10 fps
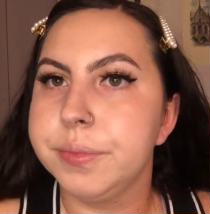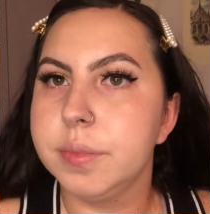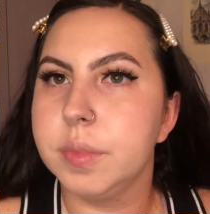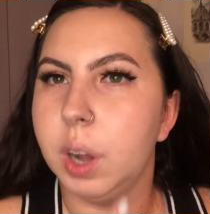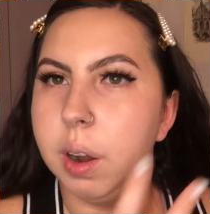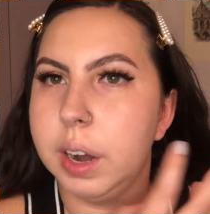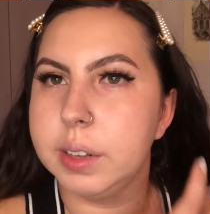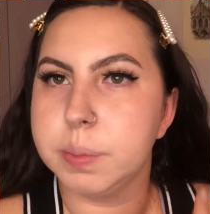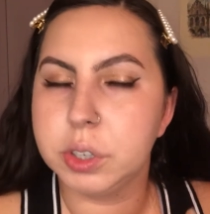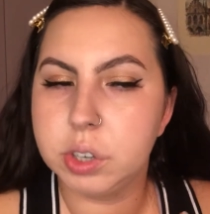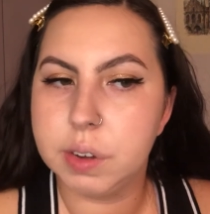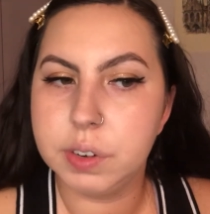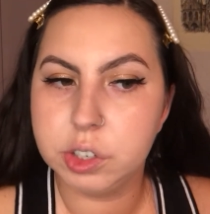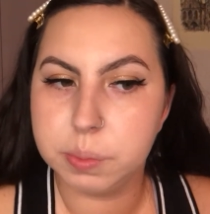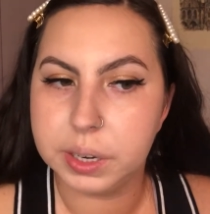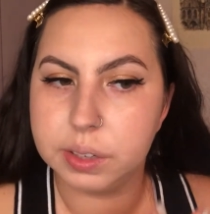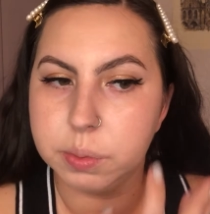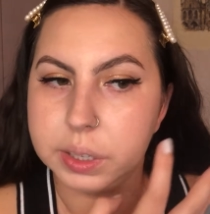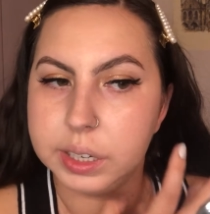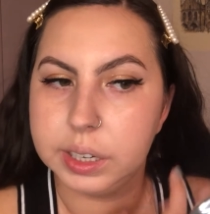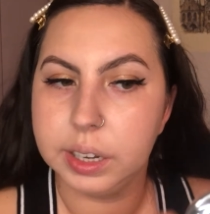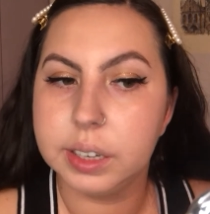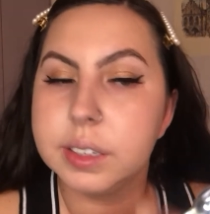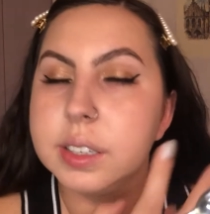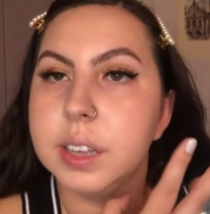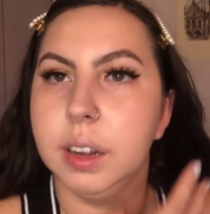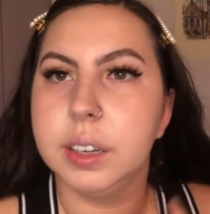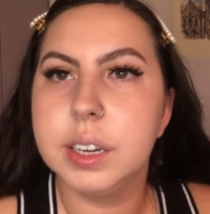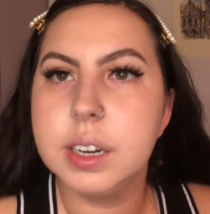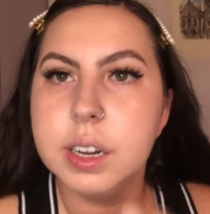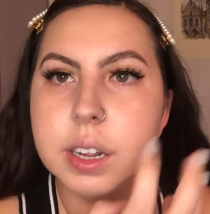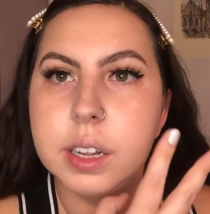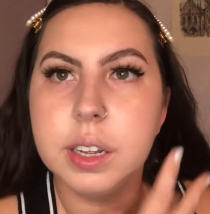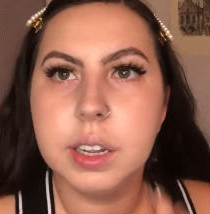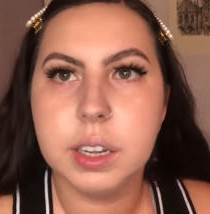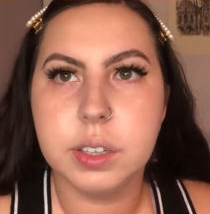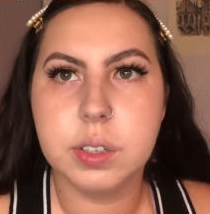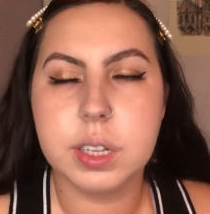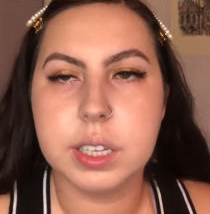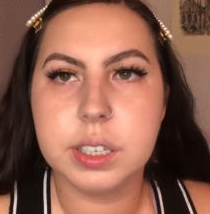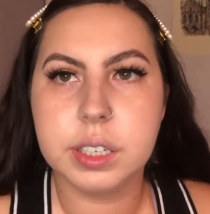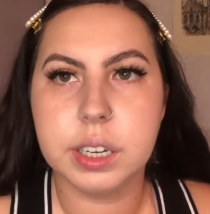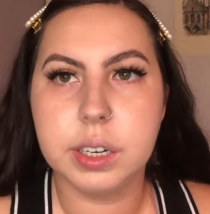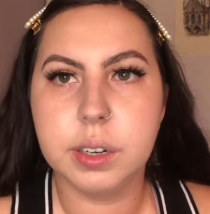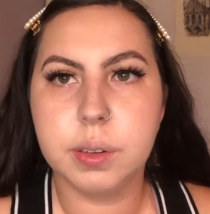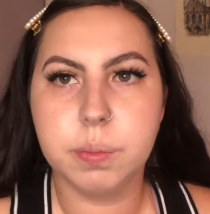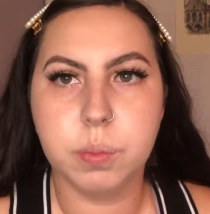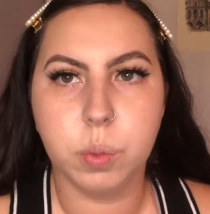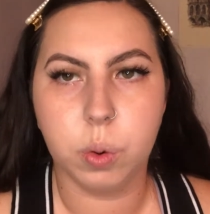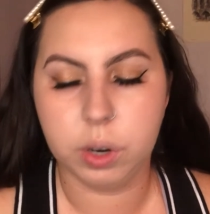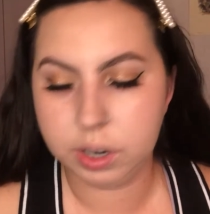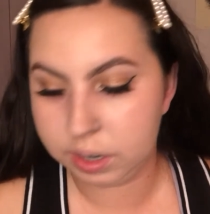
not as much coverage, but it's really like sunken into the skin more.